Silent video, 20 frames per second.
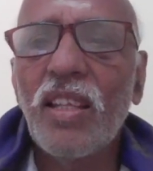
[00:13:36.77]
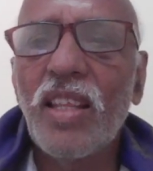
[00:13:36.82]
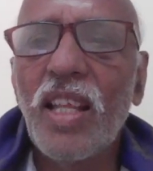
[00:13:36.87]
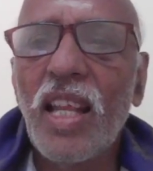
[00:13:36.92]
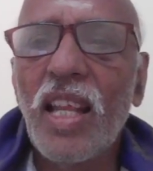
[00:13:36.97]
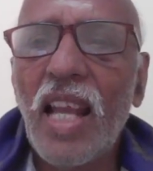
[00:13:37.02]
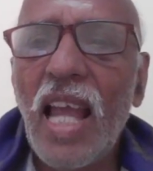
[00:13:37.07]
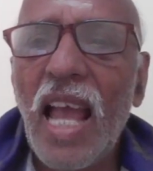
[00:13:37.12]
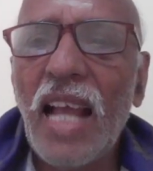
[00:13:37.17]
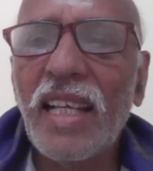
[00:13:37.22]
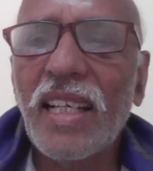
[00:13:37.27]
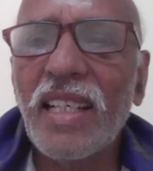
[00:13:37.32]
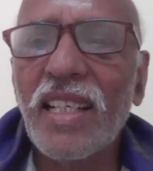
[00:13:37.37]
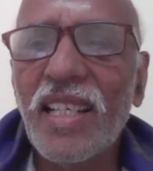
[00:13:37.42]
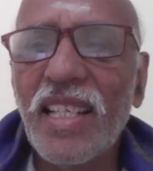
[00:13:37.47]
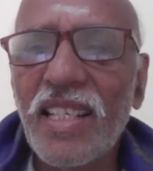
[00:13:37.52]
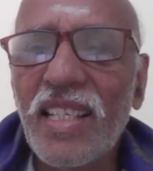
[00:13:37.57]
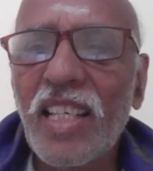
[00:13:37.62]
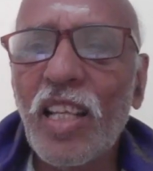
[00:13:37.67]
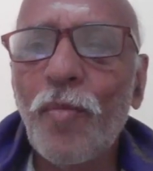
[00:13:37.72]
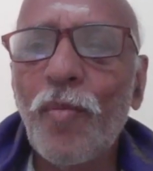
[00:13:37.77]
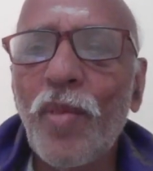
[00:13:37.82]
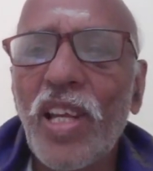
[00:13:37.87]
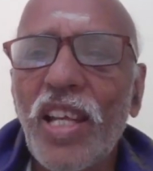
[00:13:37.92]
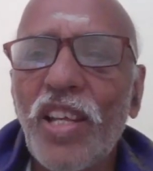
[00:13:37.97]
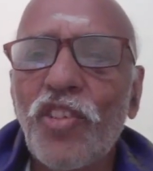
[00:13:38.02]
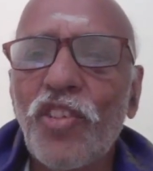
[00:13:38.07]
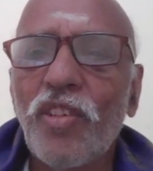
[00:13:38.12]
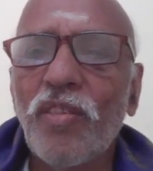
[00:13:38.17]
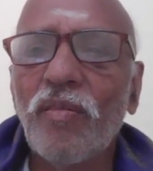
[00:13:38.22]
they lack
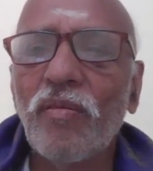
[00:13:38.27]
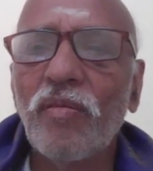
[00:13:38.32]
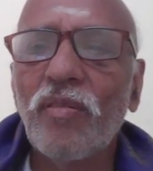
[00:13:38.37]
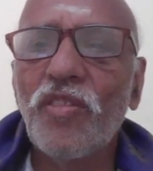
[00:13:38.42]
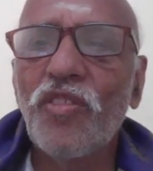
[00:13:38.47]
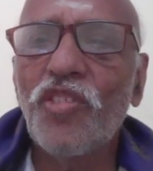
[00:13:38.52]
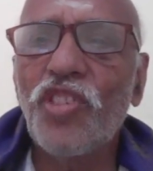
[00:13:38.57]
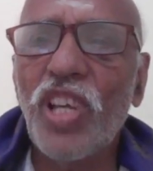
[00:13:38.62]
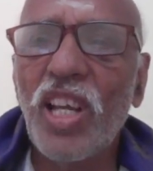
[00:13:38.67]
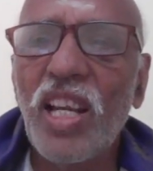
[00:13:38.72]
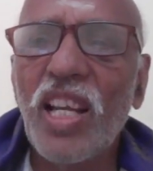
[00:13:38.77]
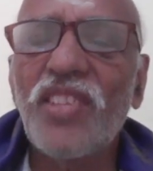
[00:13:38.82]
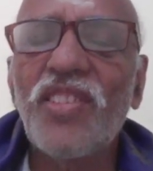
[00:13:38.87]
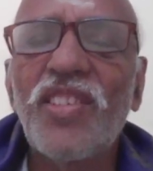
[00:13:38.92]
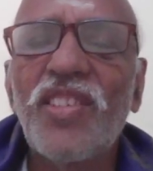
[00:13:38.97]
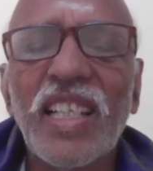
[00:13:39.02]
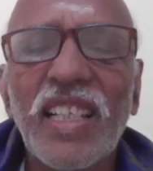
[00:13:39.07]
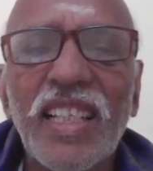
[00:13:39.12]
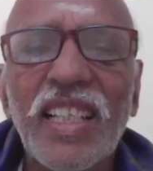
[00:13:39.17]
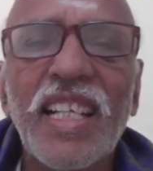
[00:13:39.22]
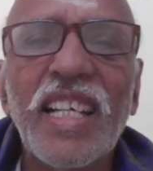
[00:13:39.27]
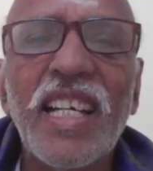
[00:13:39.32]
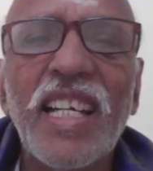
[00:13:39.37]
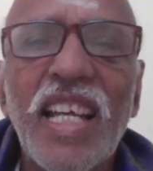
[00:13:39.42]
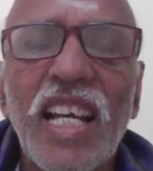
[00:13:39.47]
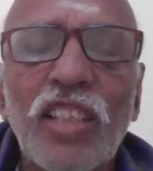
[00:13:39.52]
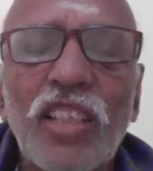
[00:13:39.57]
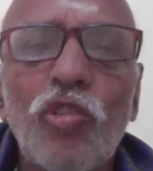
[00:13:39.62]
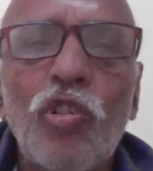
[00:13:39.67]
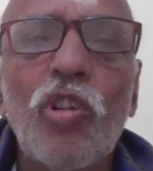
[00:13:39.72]
discrimination, jealous and
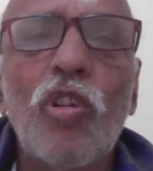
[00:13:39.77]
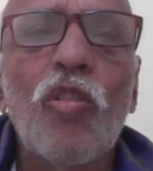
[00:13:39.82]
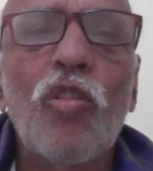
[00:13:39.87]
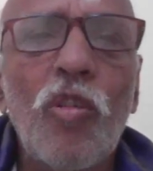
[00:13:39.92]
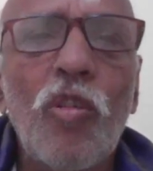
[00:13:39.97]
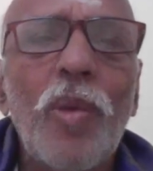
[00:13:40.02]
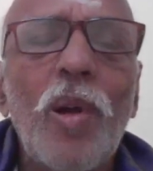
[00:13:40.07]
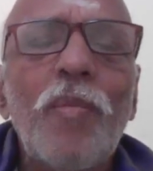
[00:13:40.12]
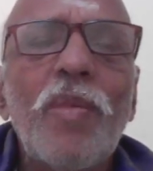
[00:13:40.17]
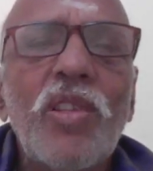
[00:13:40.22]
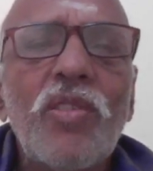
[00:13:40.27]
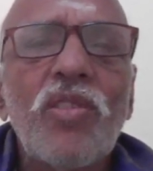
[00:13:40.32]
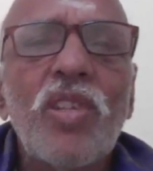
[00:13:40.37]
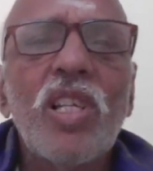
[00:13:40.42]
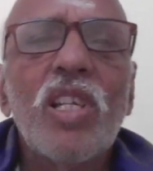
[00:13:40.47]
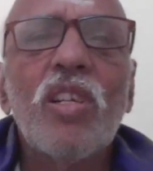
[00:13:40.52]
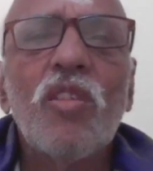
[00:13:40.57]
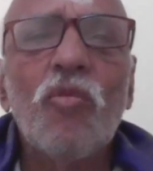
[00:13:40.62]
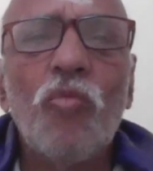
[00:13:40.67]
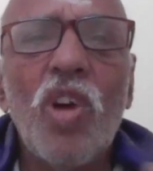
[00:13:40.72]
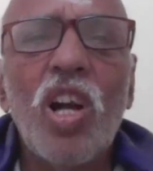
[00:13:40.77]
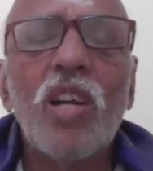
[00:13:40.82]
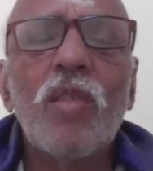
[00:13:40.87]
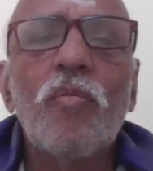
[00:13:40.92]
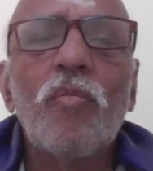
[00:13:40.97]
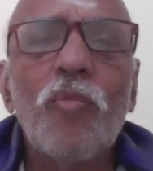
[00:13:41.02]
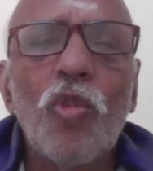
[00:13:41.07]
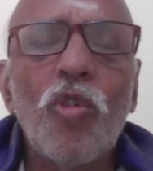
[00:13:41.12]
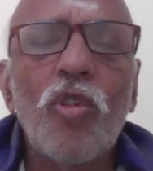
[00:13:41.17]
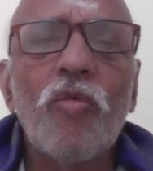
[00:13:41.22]
greedy. Atilolupa means
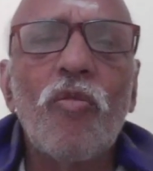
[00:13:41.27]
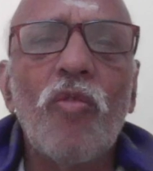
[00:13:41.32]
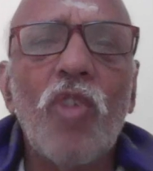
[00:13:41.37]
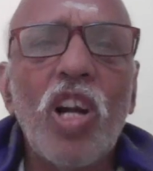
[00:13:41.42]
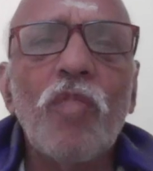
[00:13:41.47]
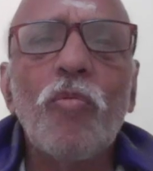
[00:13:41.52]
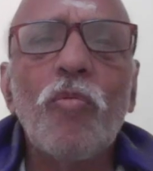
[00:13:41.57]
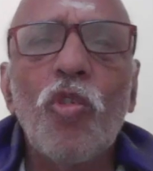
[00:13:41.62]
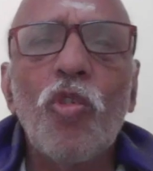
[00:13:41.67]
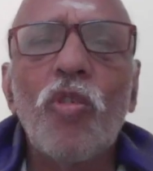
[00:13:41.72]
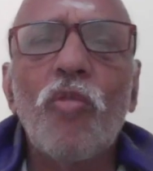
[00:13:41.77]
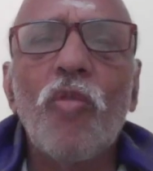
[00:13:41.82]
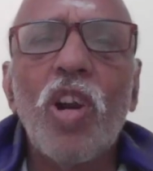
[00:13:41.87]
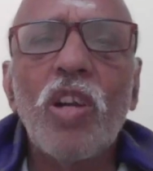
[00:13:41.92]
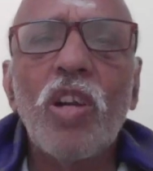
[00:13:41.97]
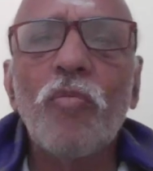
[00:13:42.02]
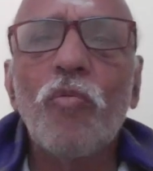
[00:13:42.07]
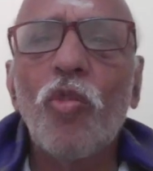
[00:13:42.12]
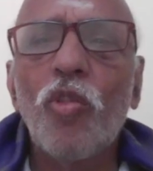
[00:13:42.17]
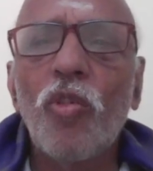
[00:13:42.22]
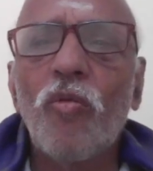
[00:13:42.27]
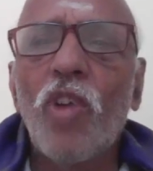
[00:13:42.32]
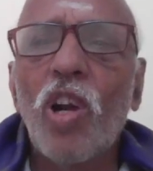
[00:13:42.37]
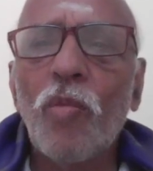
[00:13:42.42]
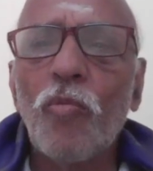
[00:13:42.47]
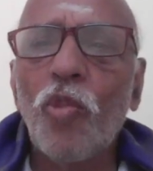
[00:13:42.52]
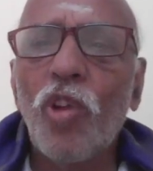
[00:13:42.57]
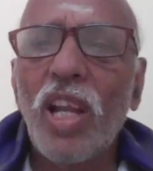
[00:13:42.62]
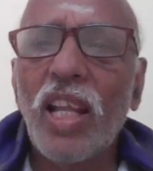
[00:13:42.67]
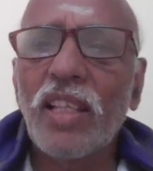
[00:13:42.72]
want more,
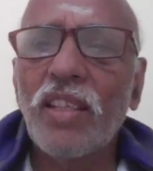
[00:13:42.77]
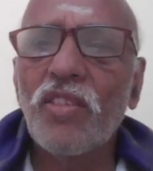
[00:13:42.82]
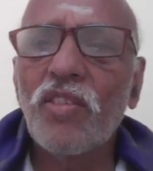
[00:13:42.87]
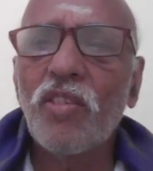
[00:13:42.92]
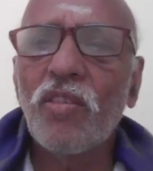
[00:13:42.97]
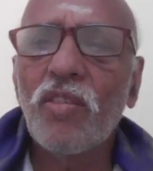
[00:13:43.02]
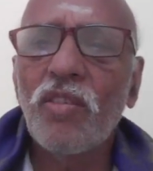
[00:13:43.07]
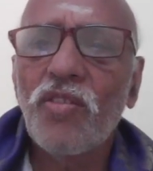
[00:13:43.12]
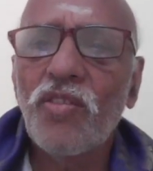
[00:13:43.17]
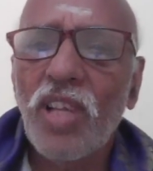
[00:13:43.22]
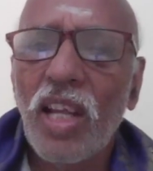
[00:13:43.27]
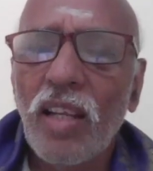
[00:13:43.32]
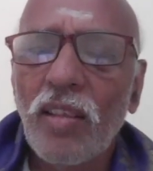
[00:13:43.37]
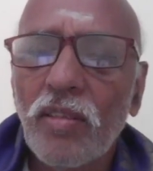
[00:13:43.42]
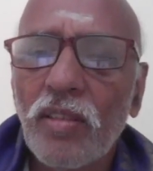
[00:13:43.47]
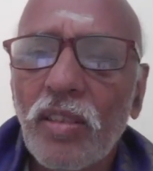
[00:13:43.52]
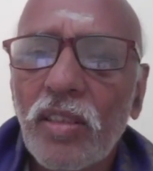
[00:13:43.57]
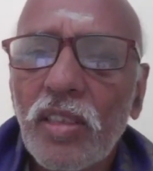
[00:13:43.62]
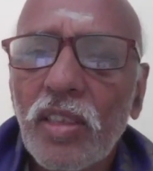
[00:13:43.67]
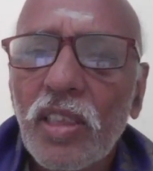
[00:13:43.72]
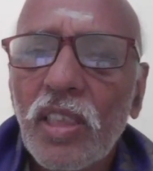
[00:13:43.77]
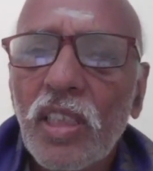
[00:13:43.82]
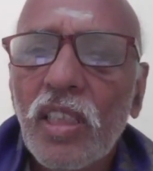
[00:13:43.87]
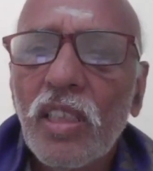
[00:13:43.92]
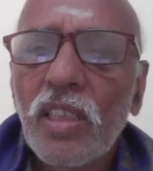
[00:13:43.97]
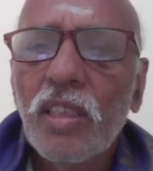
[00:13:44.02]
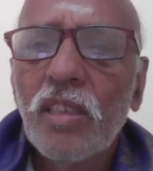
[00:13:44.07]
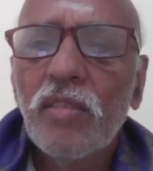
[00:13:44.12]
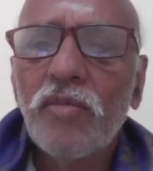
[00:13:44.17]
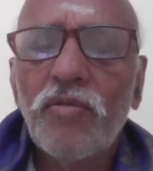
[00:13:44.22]
like this, you know, jealous.
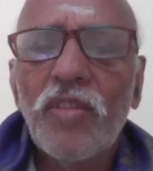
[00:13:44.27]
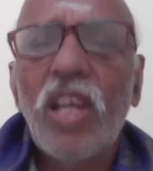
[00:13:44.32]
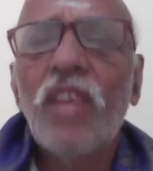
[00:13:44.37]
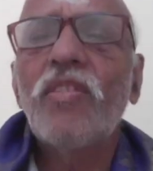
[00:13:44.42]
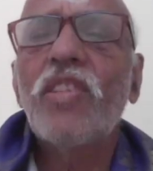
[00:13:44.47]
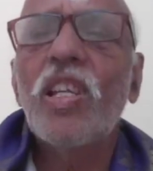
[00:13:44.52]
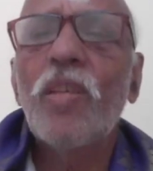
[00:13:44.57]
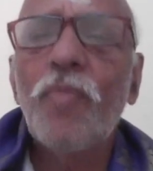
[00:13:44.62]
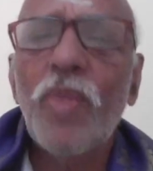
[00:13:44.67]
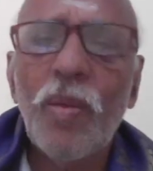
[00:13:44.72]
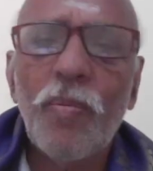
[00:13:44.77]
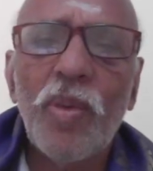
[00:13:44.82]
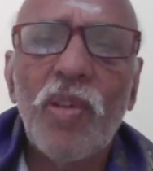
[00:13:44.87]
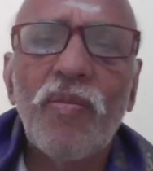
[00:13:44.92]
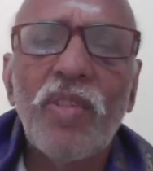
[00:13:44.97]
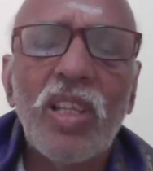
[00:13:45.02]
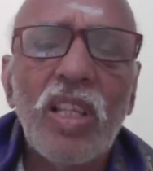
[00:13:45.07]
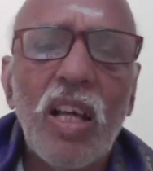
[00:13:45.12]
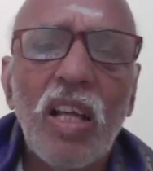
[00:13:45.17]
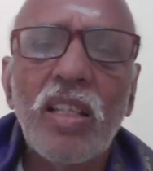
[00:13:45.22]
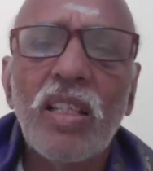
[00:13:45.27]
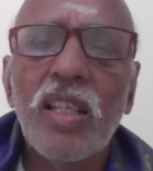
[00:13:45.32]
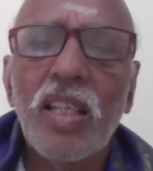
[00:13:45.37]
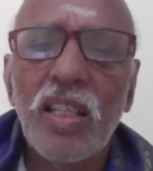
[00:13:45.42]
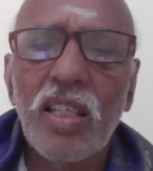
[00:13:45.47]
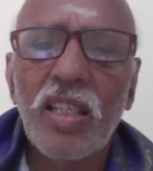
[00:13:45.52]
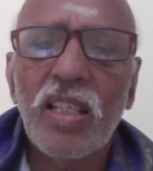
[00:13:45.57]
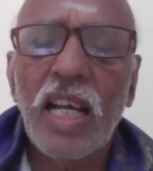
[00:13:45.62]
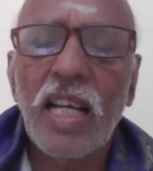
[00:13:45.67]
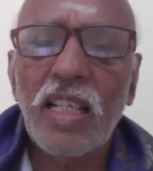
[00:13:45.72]
We have seen people with all
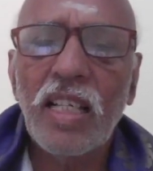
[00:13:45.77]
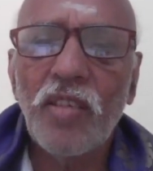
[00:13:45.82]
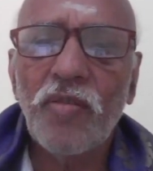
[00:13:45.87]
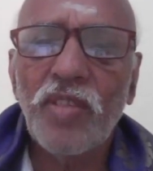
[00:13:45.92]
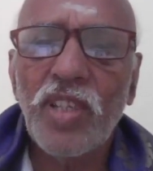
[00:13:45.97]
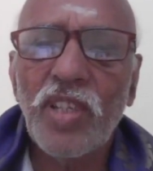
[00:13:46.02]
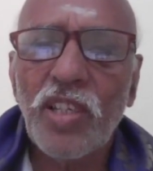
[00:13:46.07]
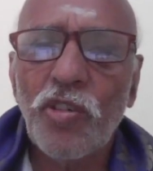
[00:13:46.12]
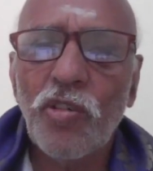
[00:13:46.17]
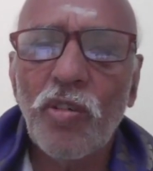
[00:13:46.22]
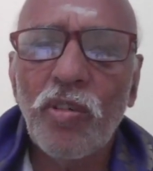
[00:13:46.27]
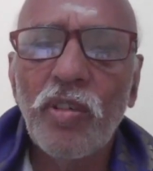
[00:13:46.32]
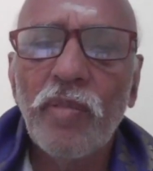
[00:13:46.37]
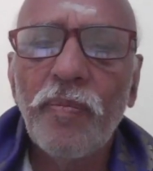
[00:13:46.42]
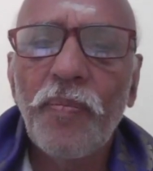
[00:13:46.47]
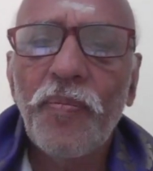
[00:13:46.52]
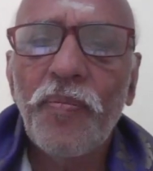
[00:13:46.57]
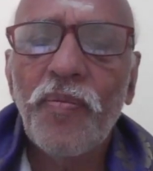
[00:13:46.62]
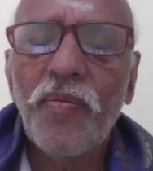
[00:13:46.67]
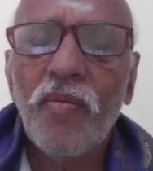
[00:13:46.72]
these kinds of things, you know.